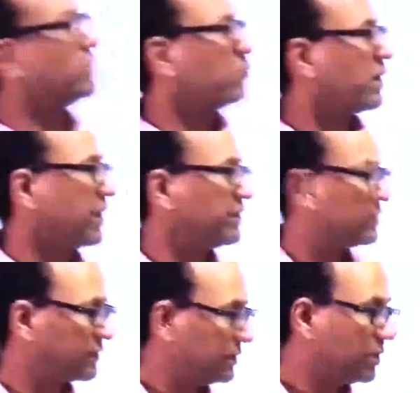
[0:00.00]
1
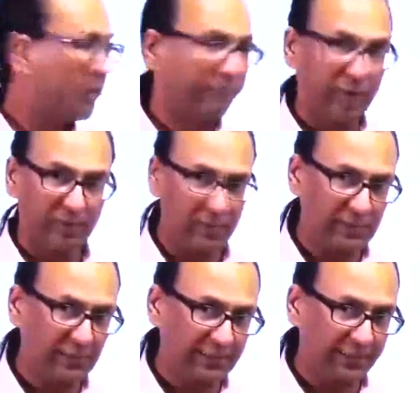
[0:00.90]
until
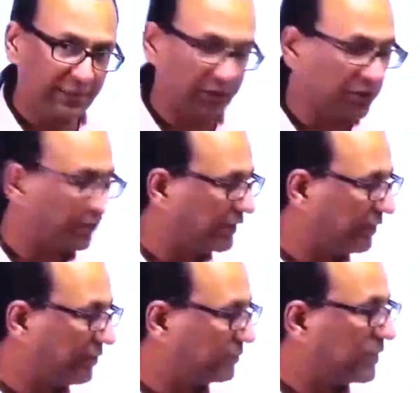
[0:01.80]
puberty is
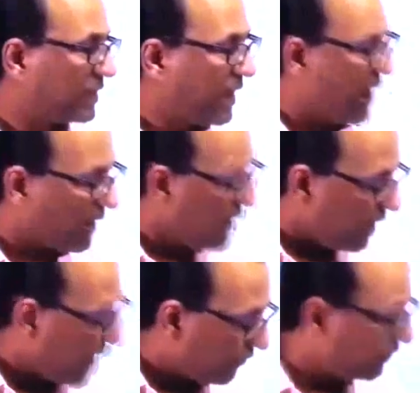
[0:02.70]
achieved, and
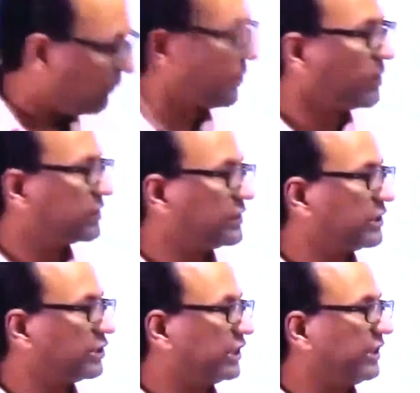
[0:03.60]
after puberty is
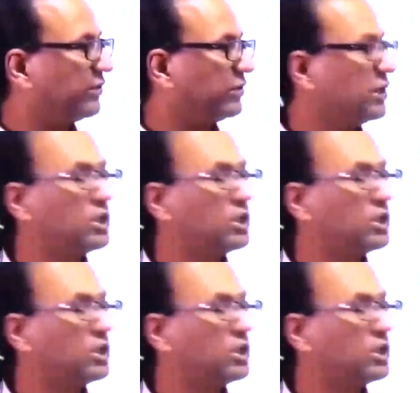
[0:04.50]
achieved,